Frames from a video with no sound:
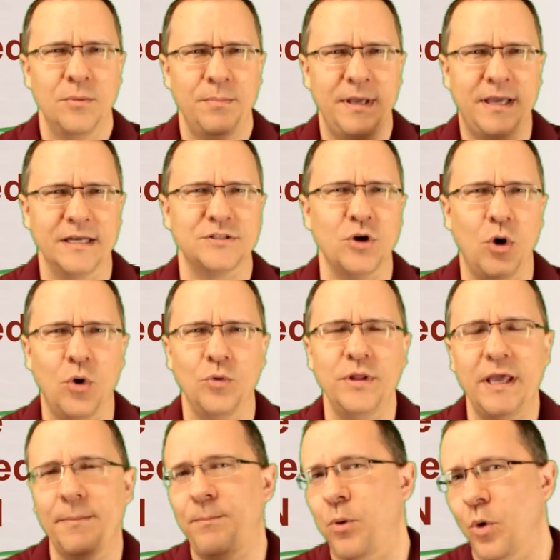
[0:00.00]
because
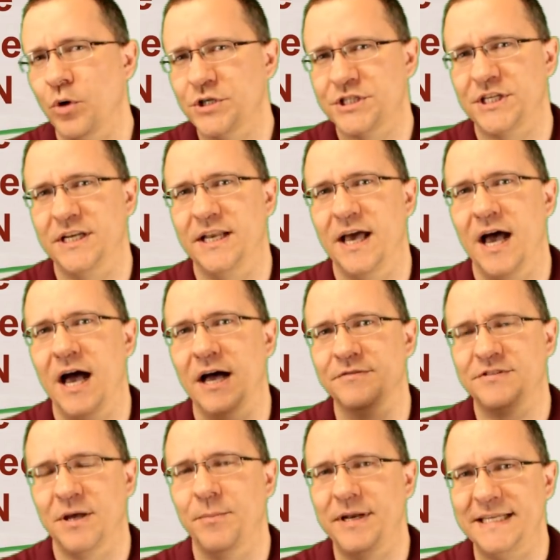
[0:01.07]
only a portion of
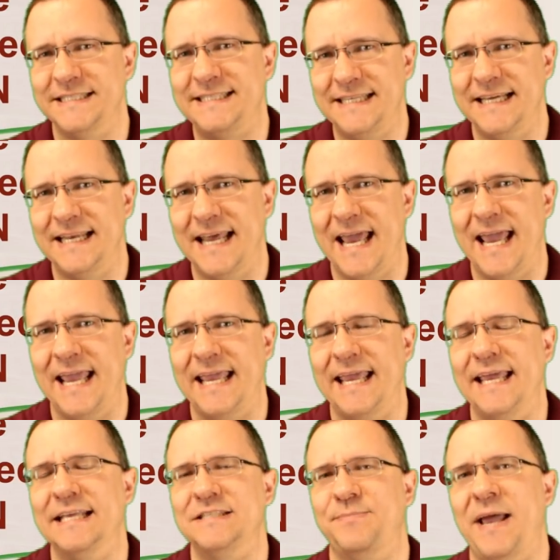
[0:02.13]
somebody's DNA
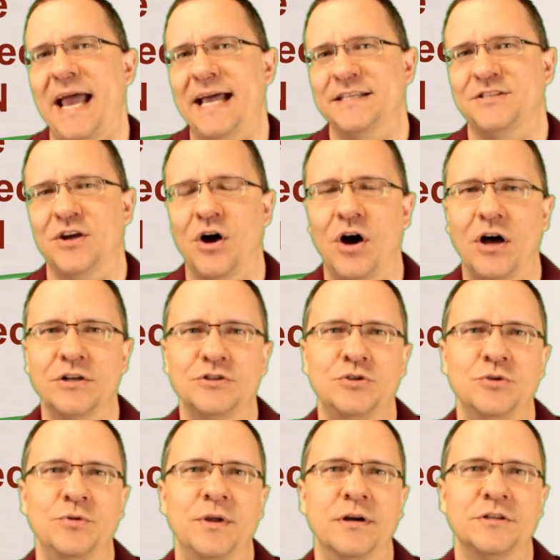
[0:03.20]
is passed on
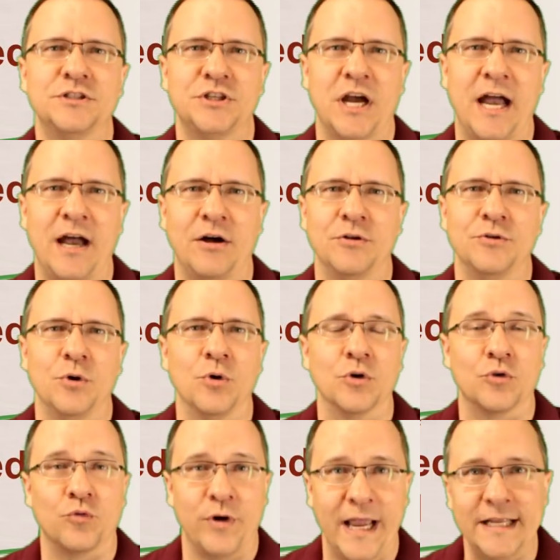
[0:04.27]
to their child or
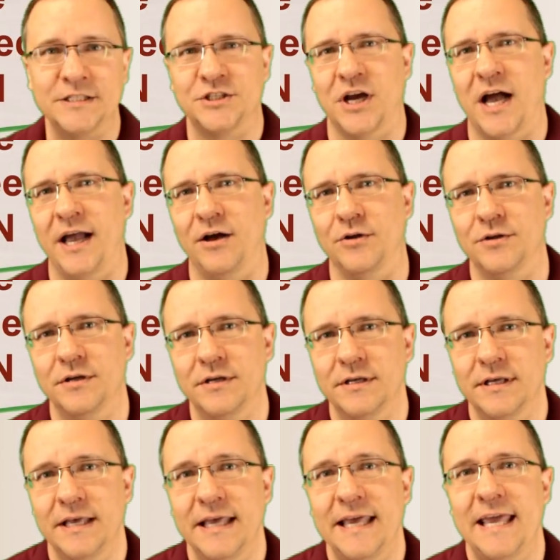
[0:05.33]
grandchild.
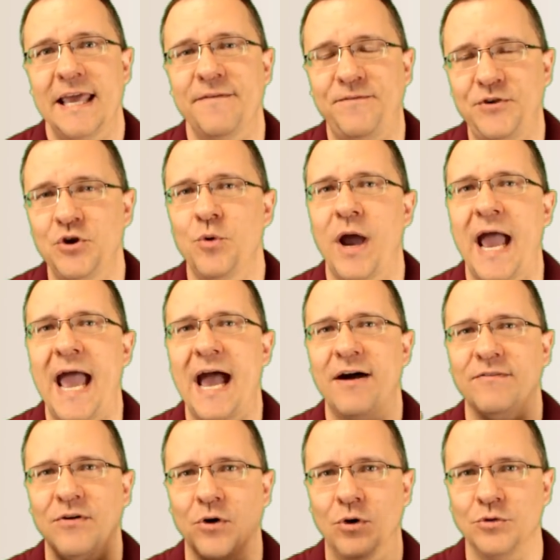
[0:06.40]
If you
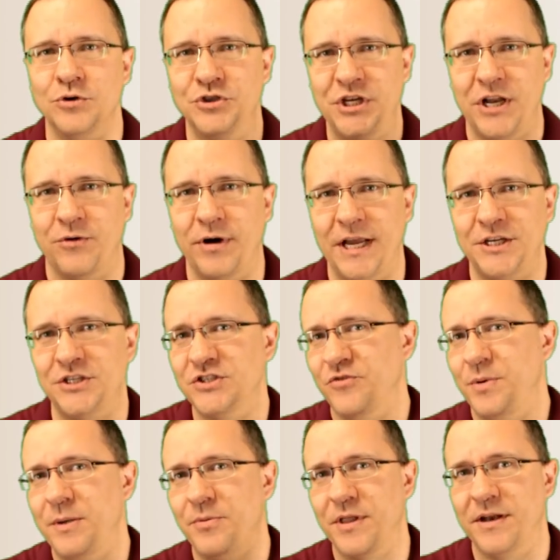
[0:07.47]
have older generations of
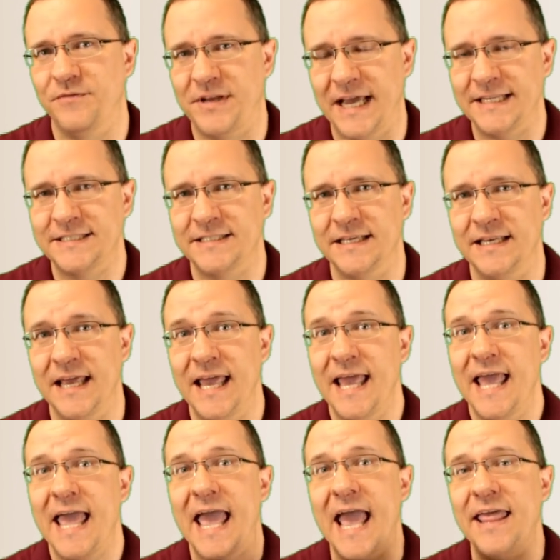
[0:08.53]
people that have tested
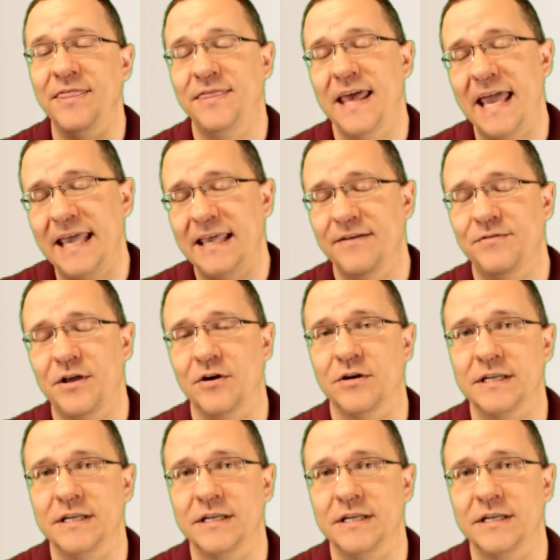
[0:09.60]
and they give their